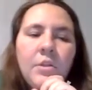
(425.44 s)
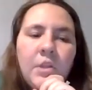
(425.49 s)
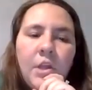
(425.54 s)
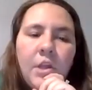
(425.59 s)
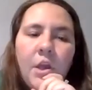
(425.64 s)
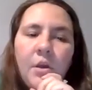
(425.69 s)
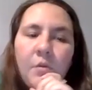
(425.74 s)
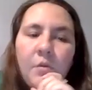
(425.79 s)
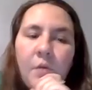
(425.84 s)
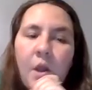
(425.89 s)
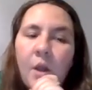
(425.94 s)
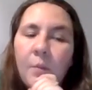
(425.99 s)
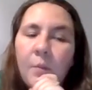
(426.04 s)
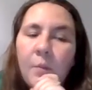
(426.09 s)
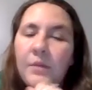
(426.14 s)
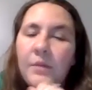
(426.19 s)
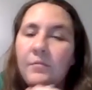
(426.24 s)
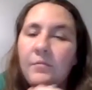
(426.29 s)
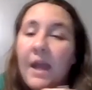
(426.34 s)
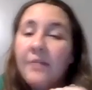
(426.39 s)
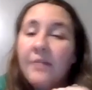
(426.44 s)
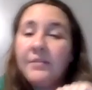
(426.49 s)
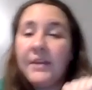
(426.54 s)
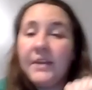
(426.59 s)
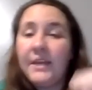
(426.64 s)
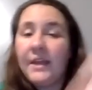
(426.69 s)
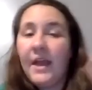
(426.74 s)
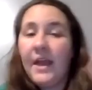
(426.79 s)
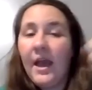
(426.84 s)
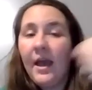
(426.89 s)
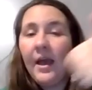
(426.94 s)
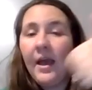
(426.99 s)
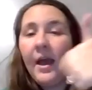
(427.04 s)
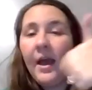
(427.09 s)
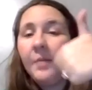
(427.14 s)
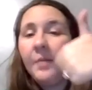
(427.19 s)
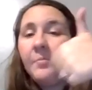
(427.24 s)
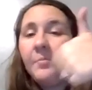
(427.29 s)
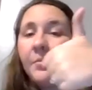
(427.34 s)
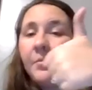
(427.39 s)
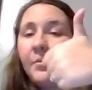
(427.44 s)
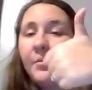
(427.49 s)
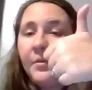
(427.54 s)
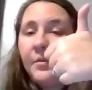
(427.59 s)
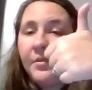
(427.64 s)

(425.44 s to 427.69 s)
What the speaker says: So are we rounding up,